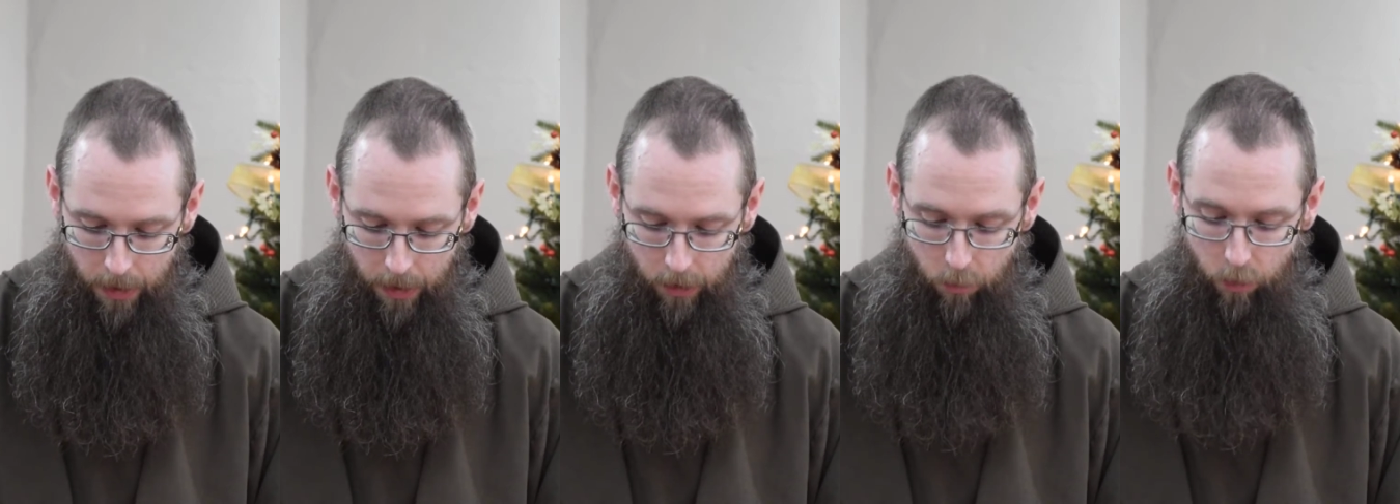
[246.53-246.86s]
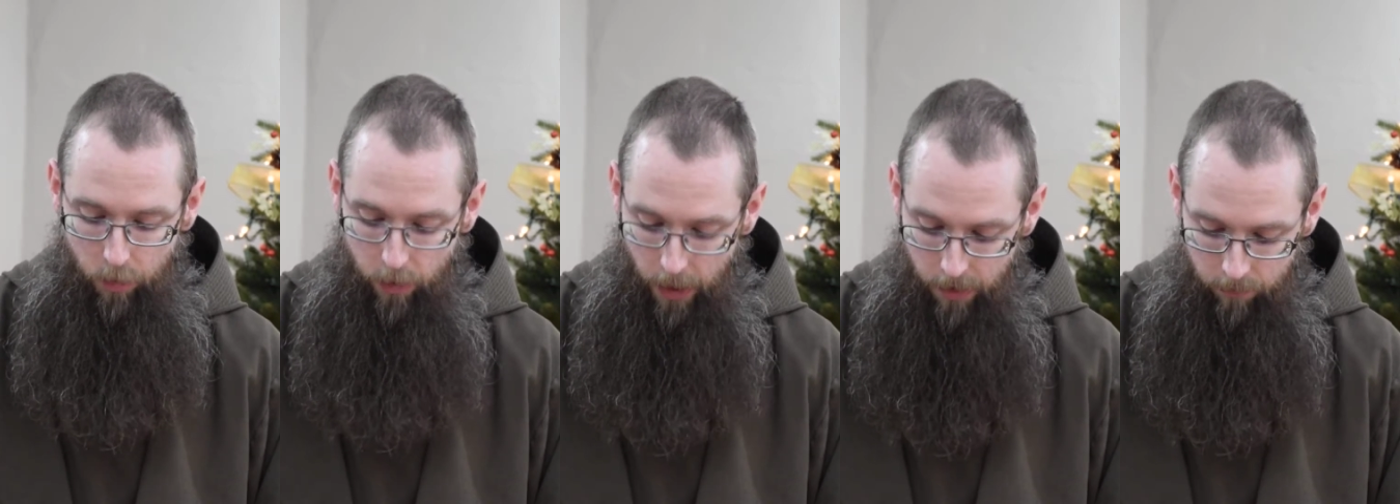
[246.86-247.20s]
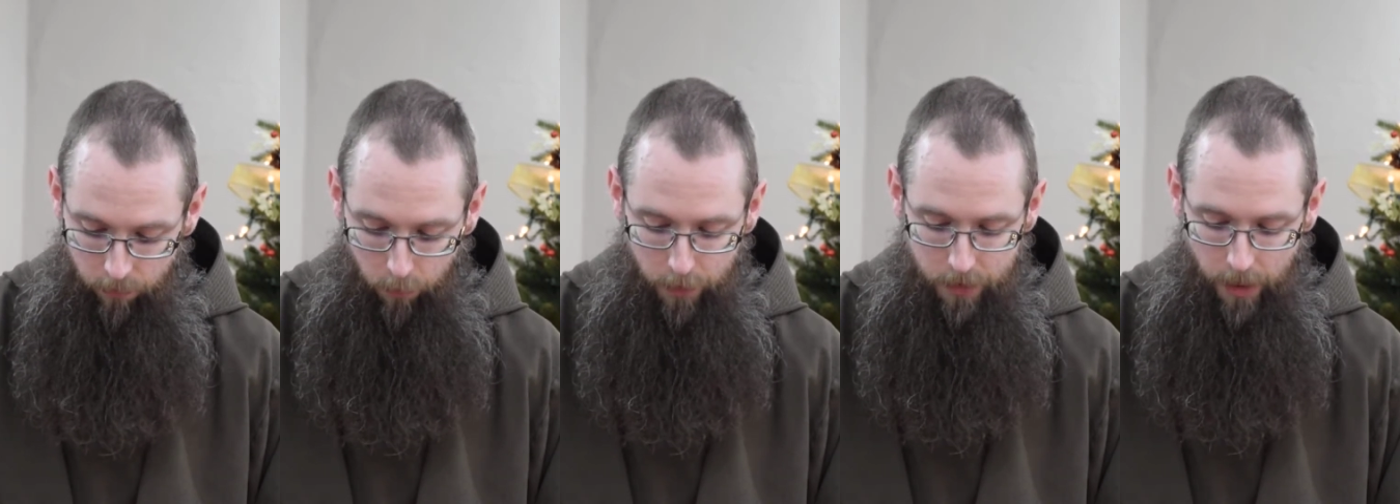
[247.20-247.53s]
It can be
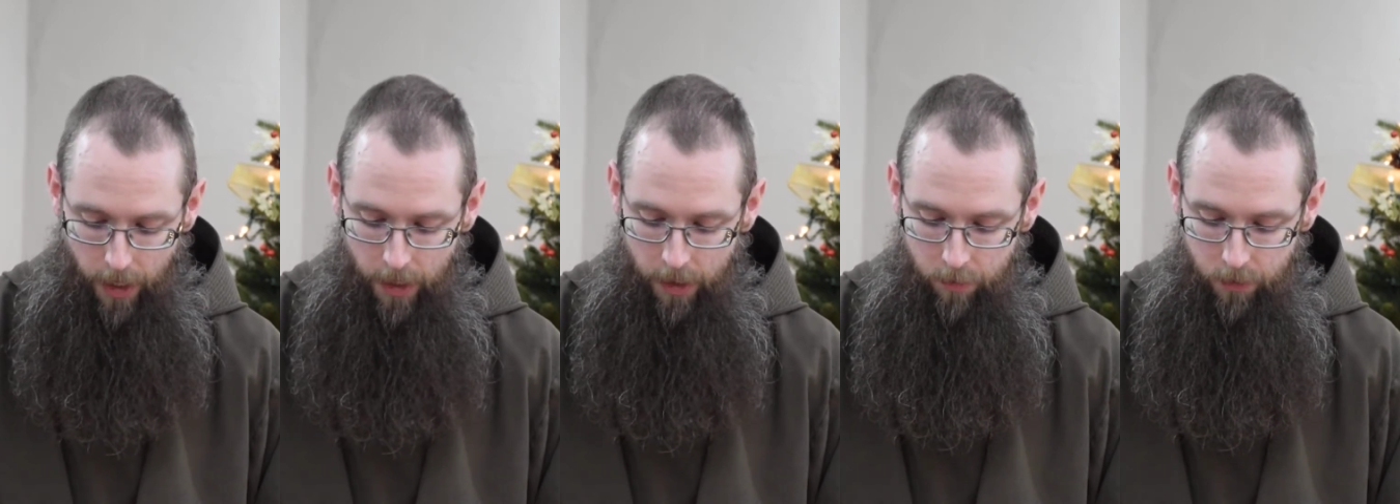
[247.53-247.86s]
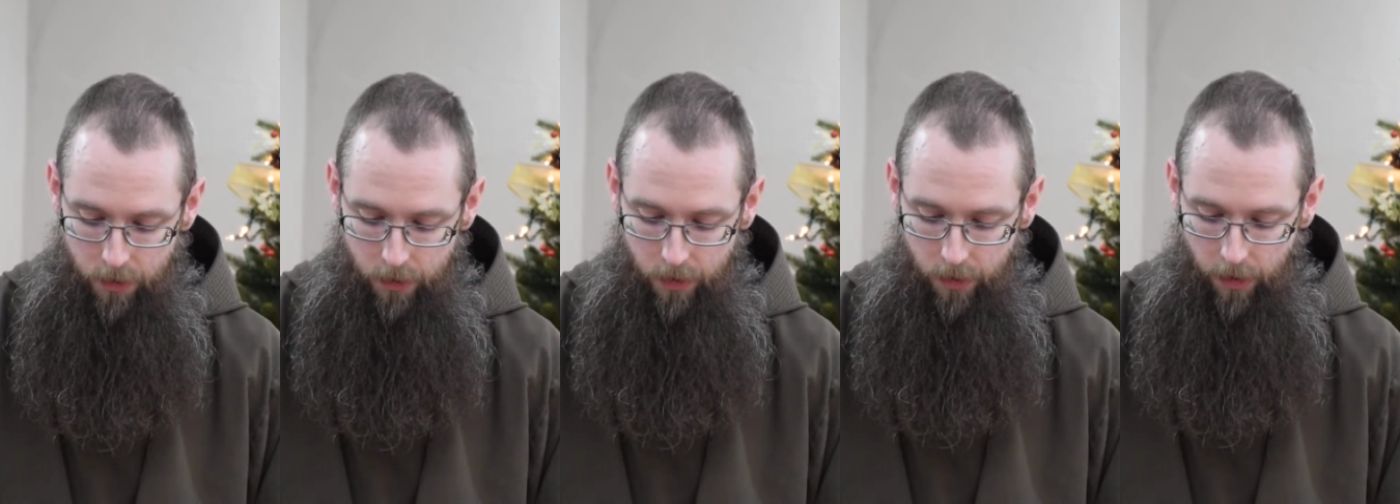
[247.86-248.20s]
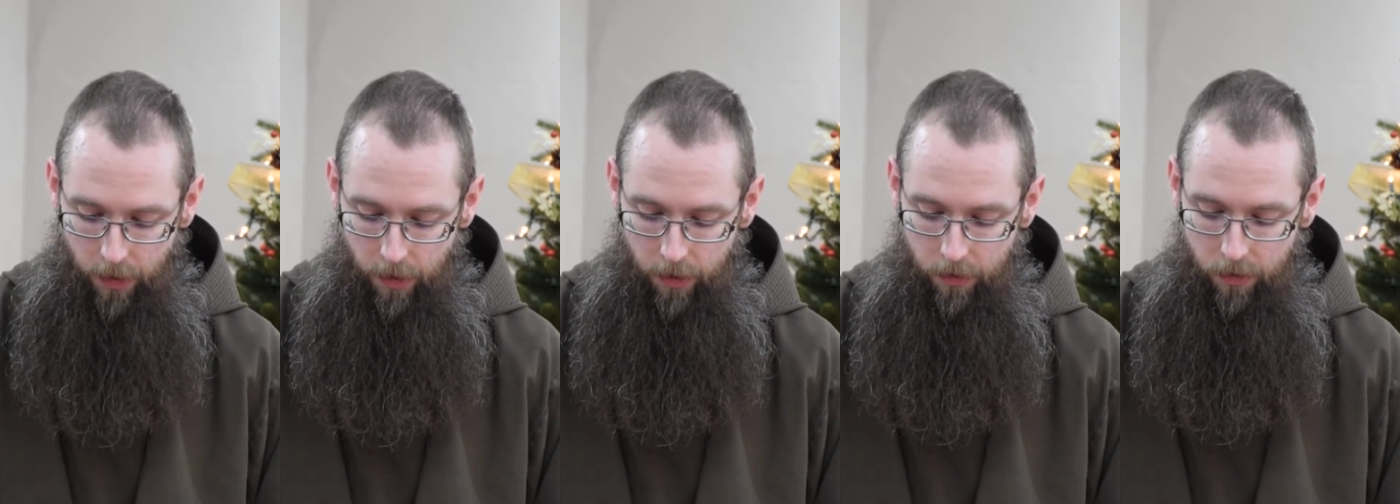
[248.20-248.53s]
painful at times,
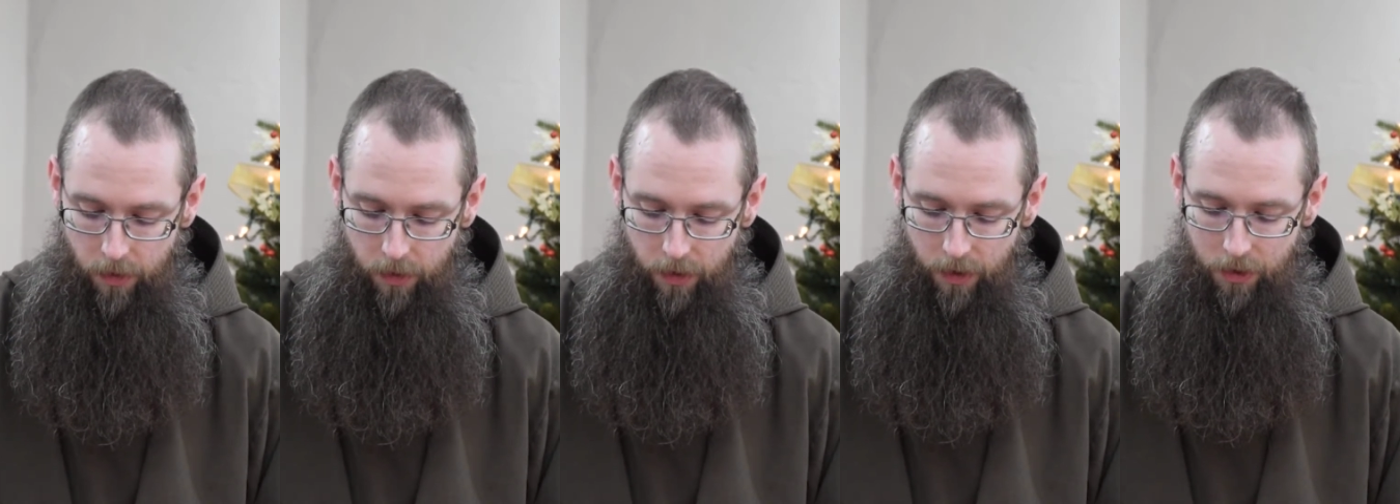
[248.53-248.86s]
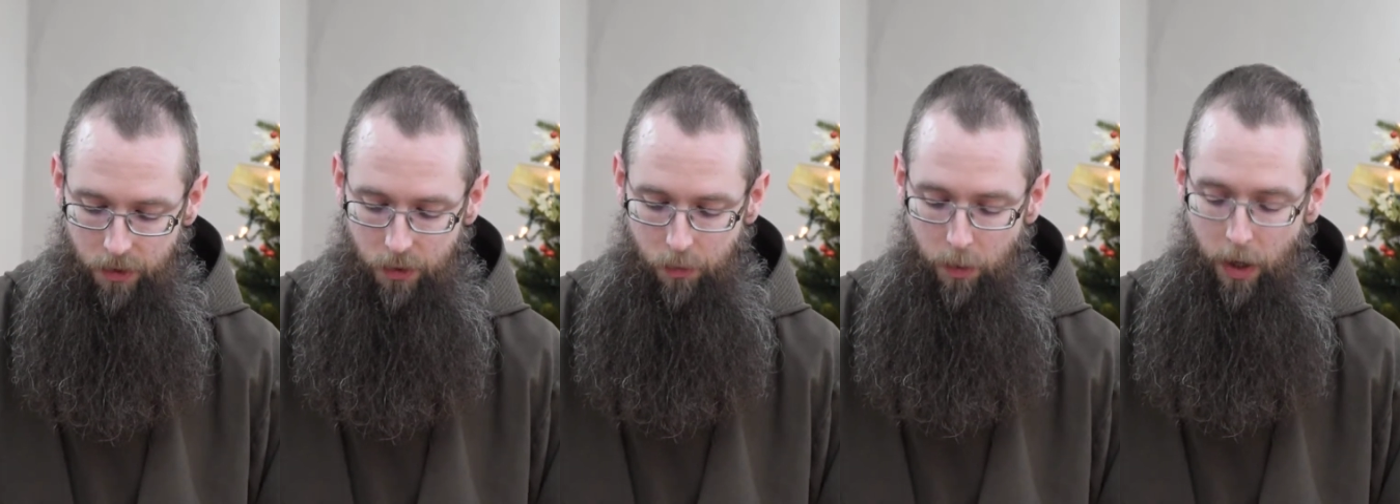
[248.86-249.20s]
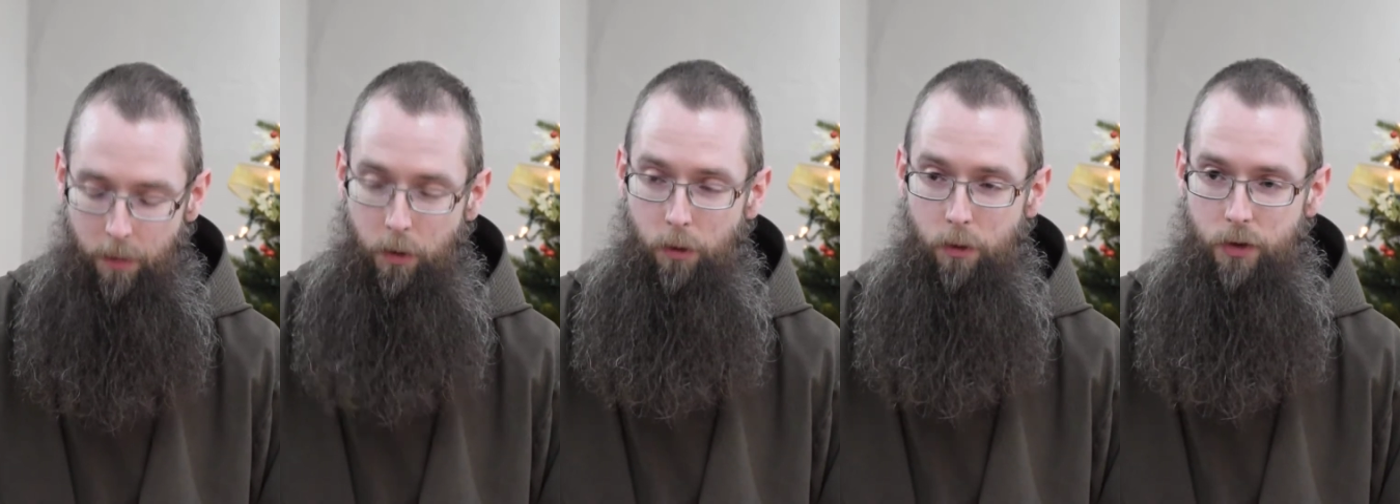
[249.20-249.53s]
and as a
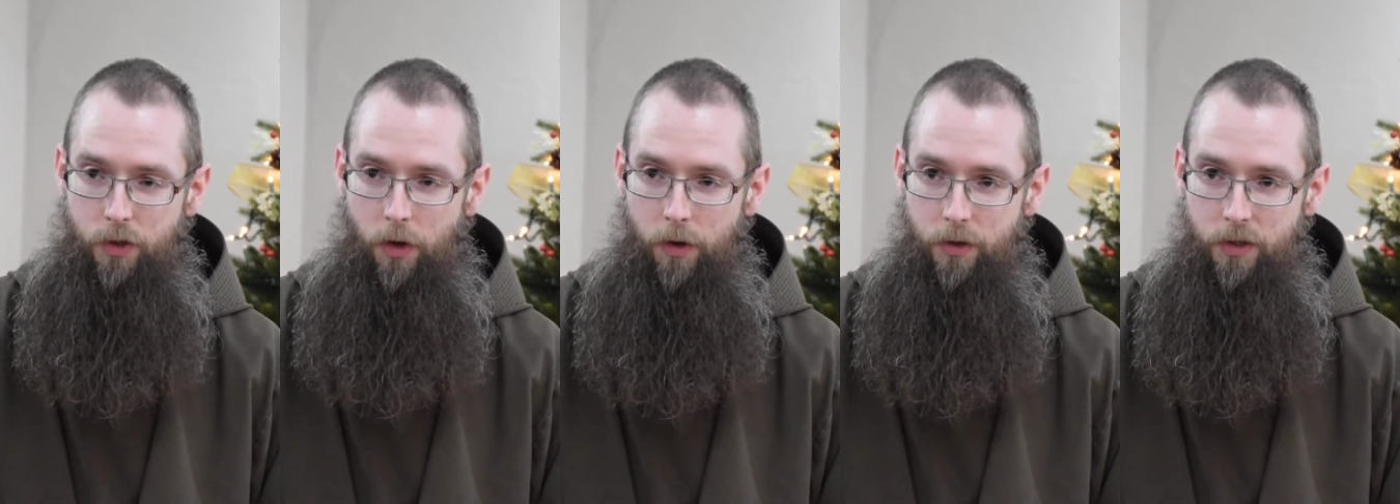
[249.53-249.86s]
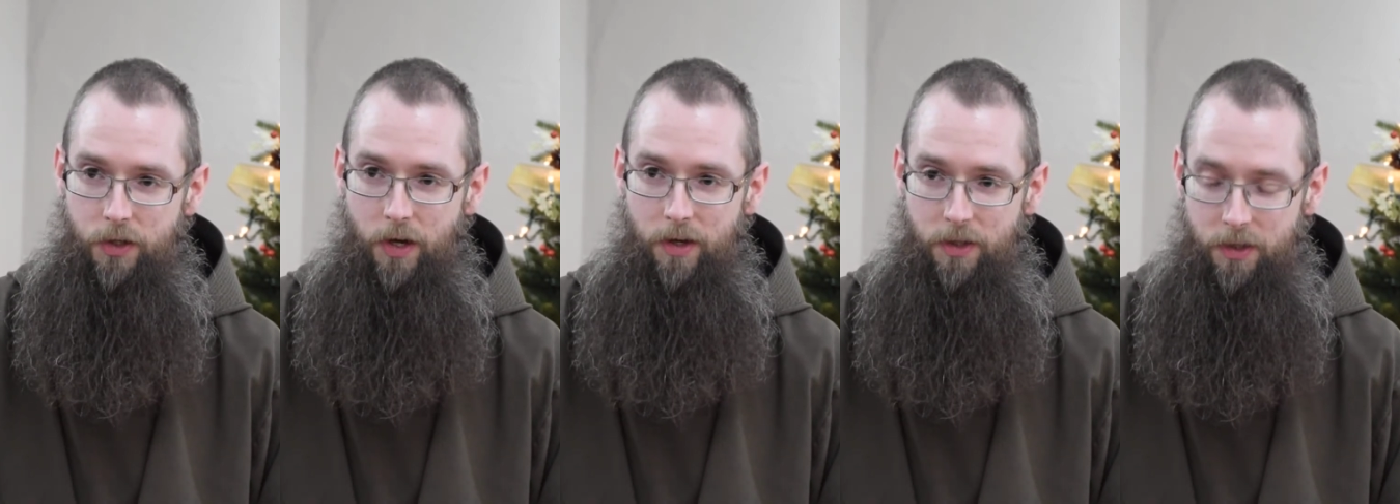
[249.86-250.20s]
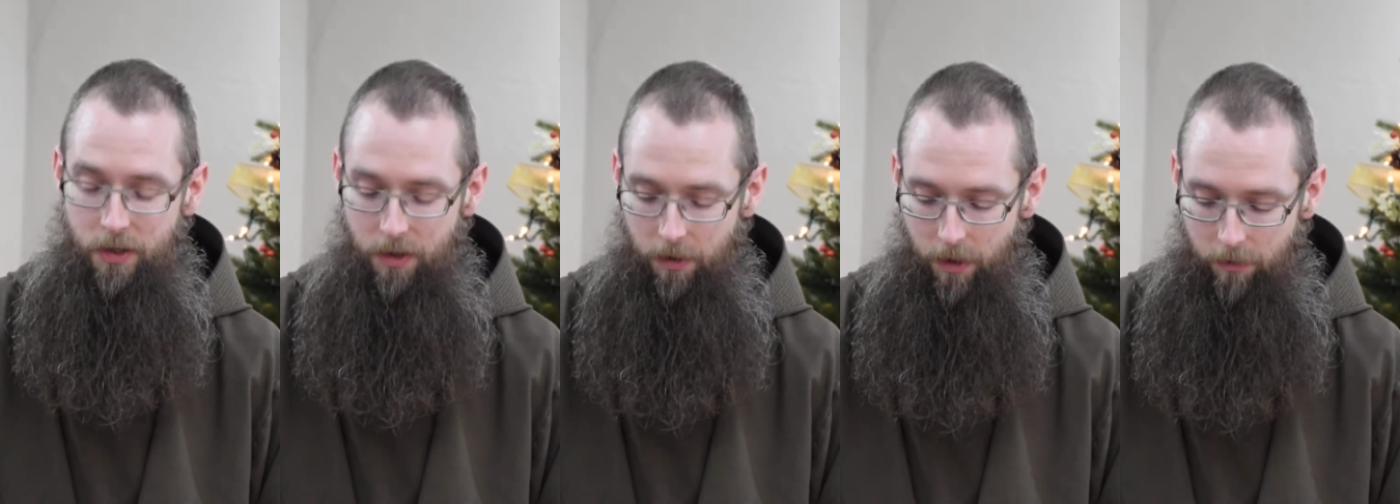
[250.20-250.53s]
popular song
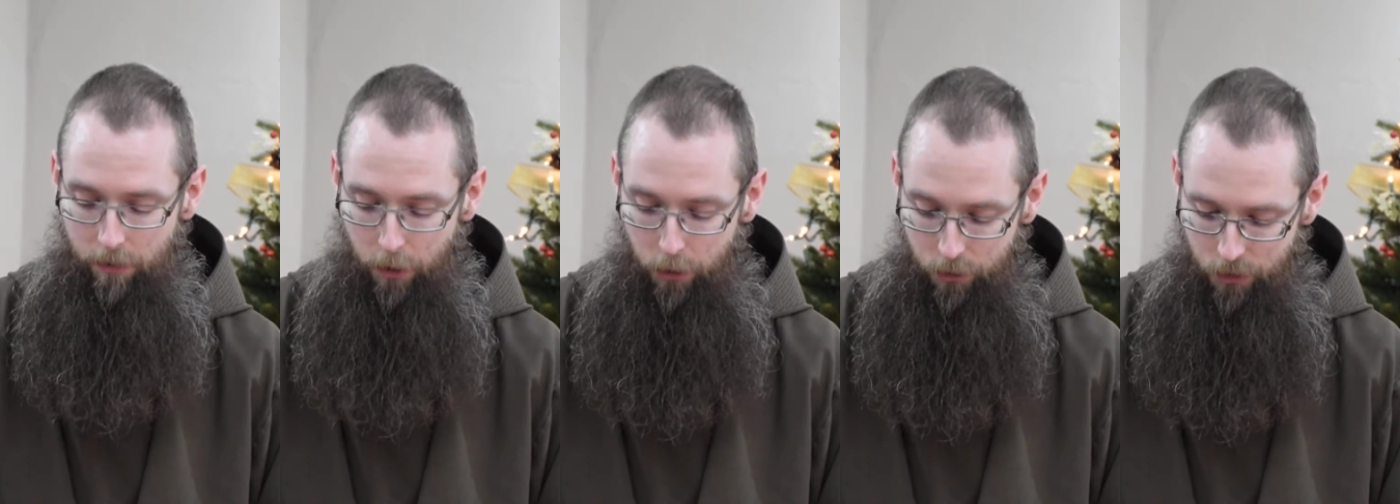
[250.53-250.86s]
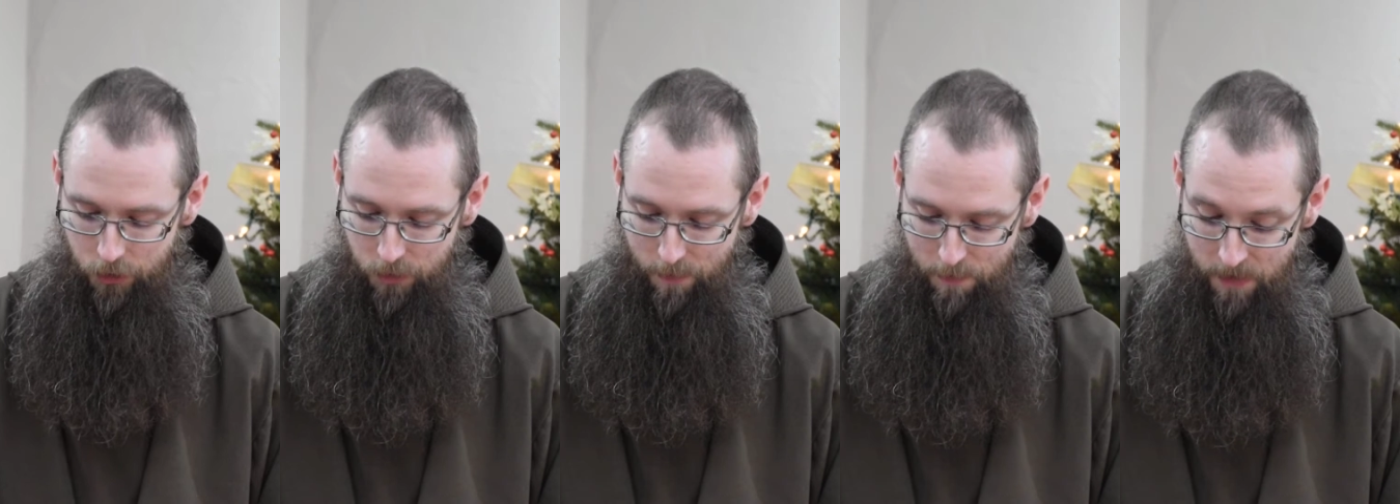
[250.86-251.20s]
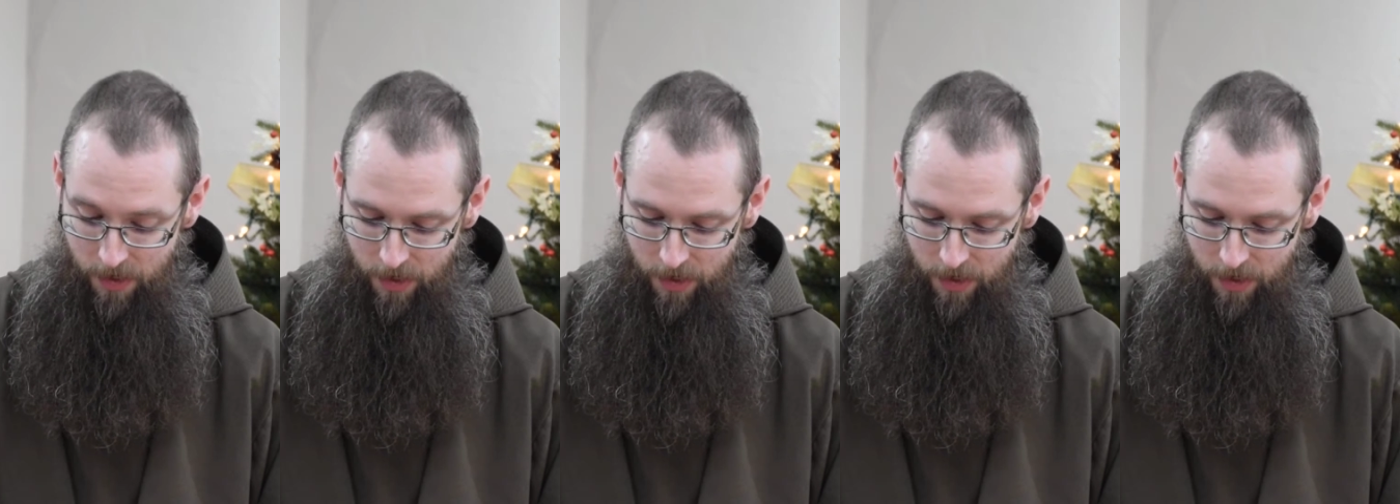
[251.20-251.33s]
says, love hurts.